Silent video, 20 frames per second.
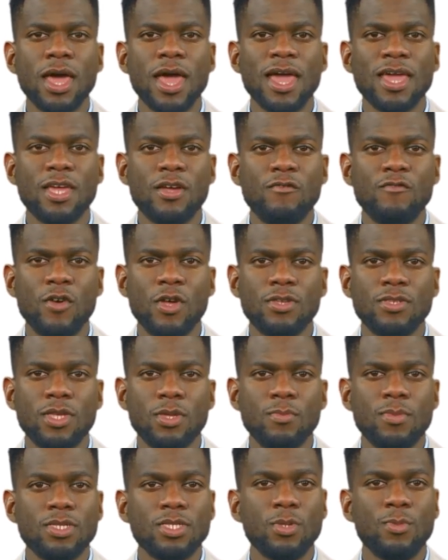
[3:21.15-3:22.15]
and convert
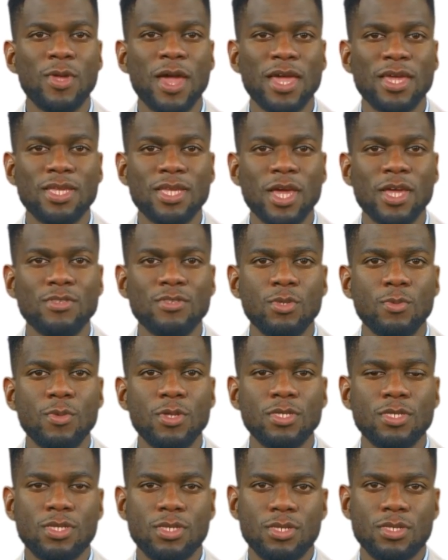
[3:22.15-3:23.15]
them into paying
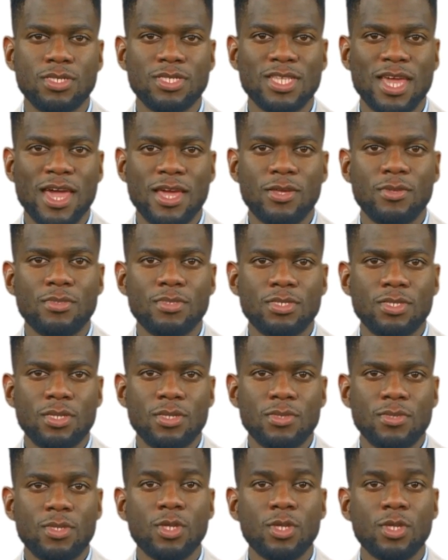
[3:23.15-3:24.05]
customers, sales.